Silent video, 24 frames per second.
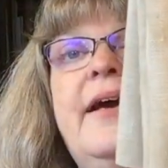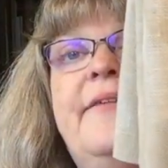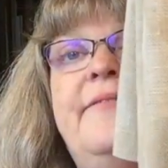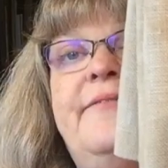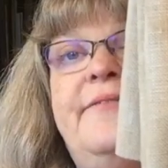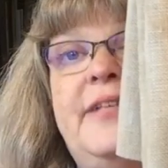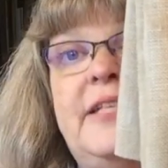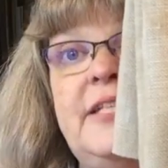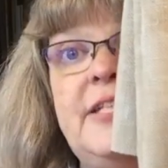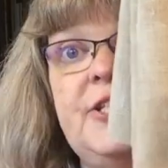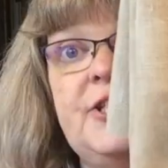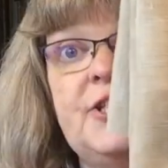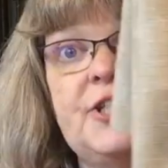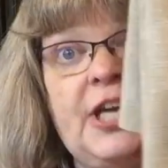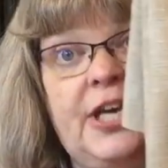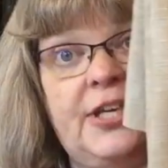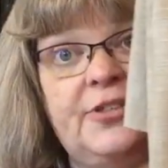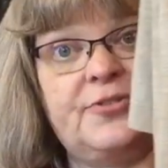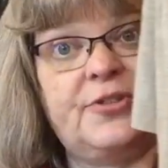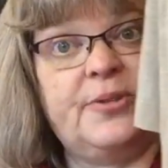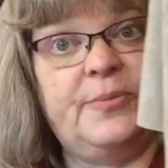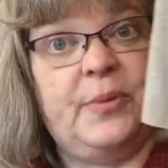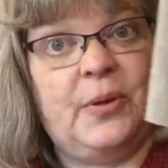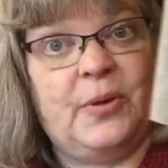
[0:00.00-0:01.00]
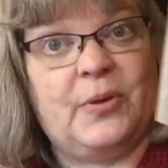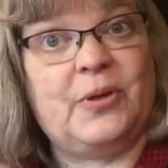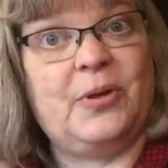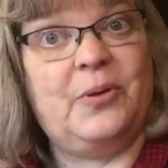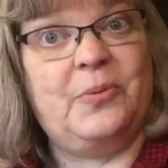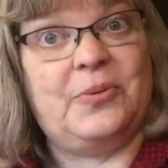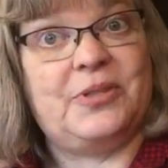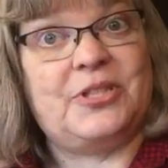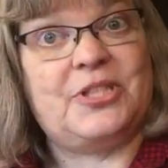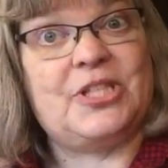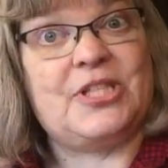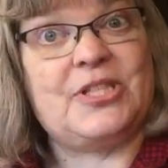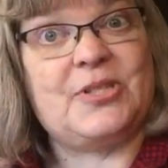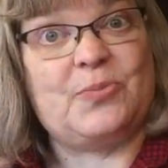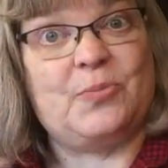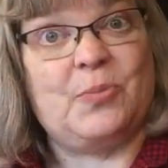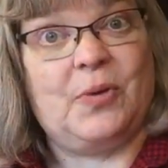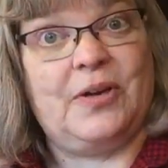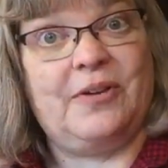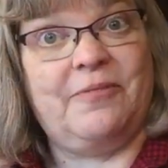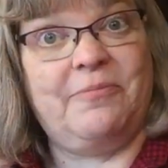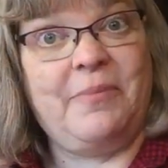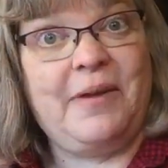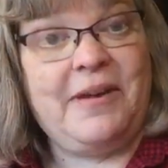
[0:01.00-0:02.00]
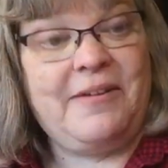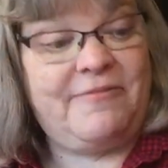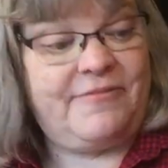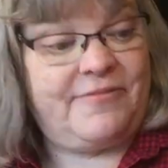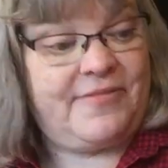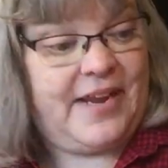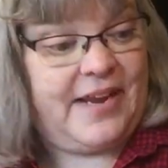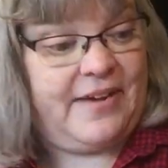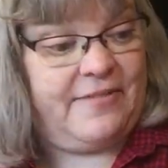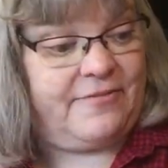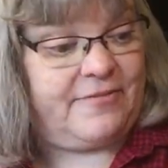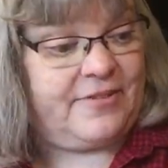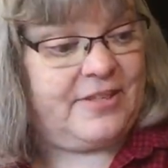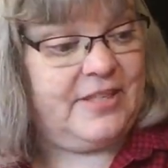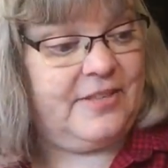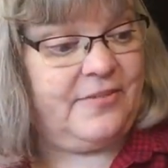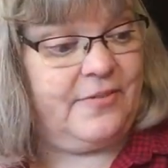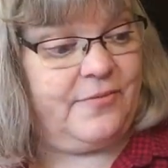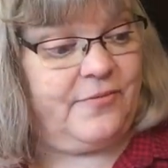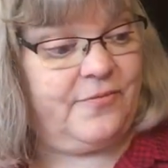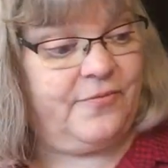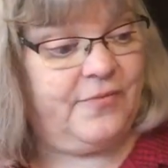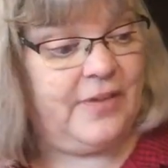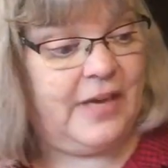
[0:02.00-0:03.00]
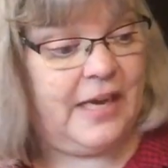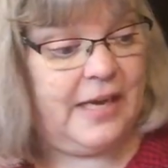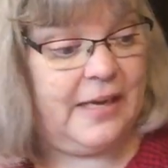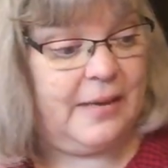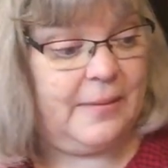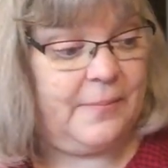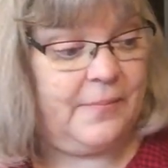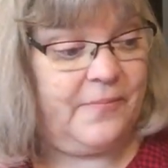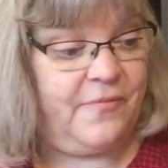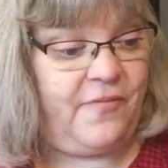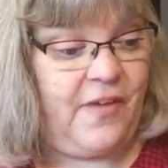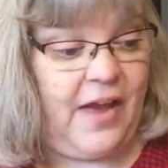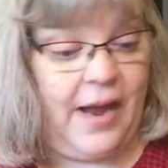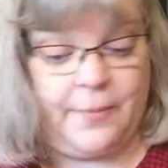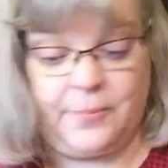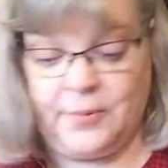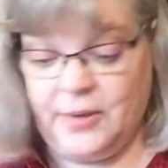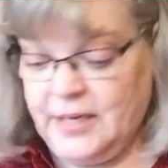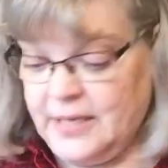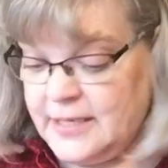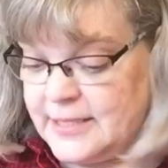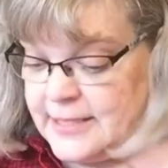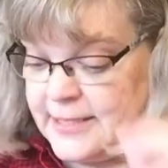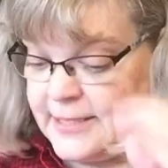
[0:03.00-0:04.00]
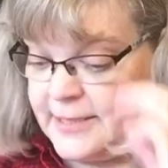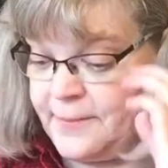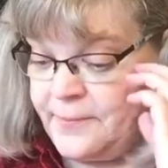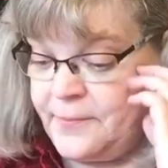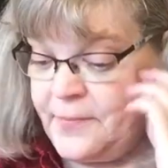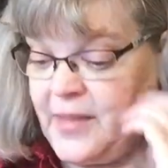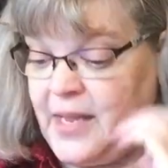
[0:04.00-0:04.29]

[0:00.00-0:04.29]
vintage country mocha, which is one of my favorite um, fabrics.